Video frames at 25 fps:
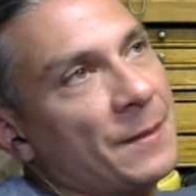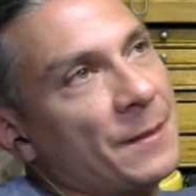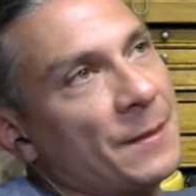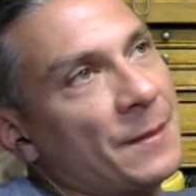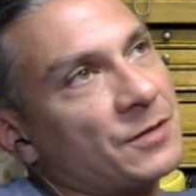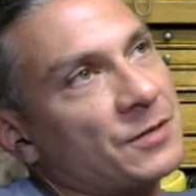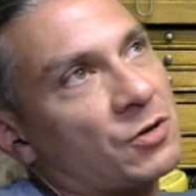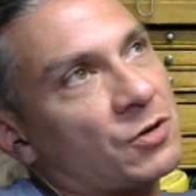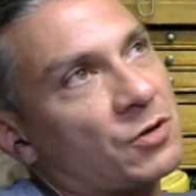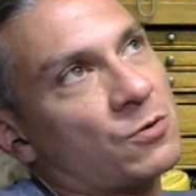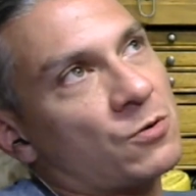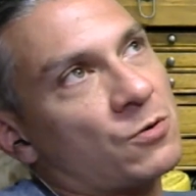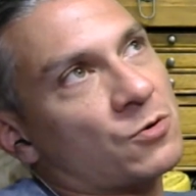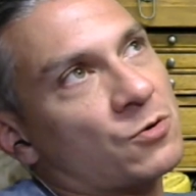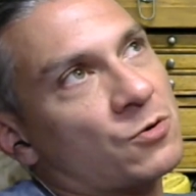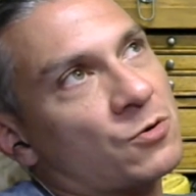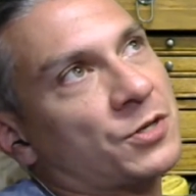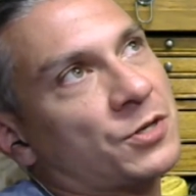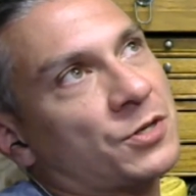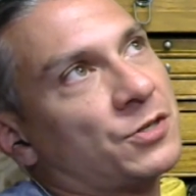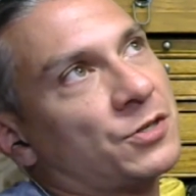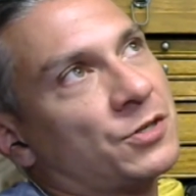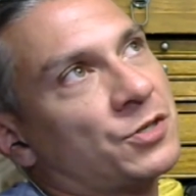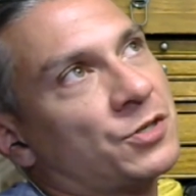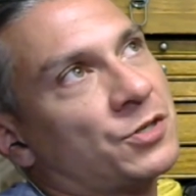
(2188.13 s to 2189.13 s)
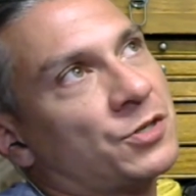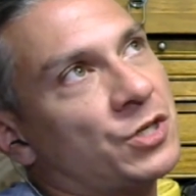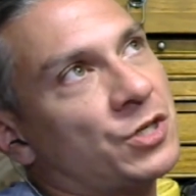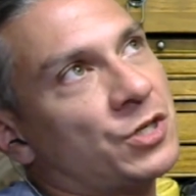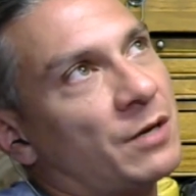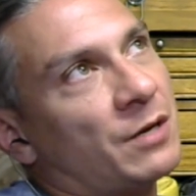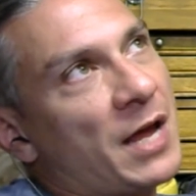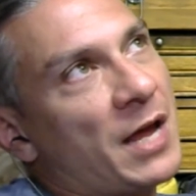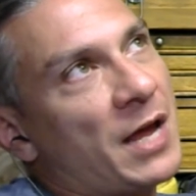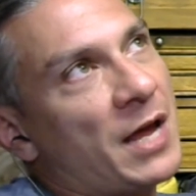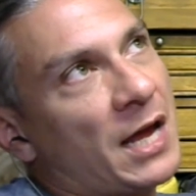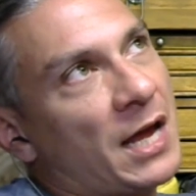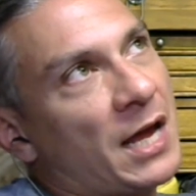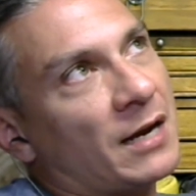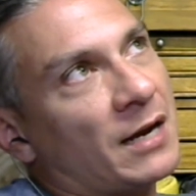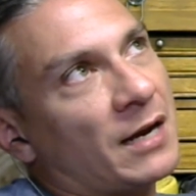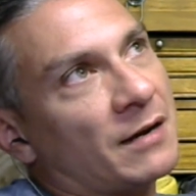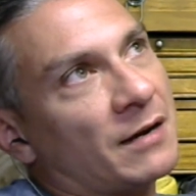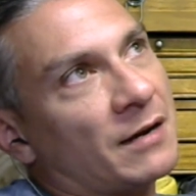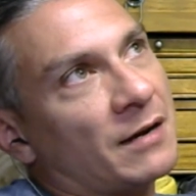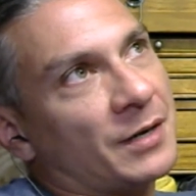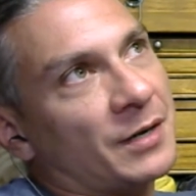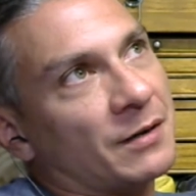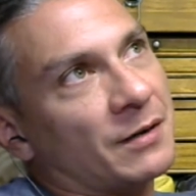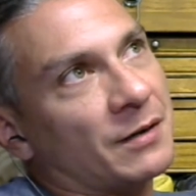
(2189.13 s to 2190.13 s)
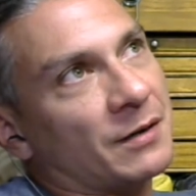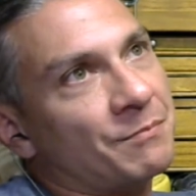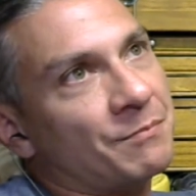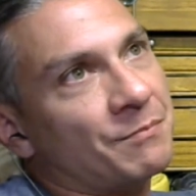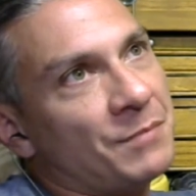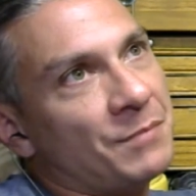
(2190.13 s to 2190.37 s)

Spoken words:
whole shebang about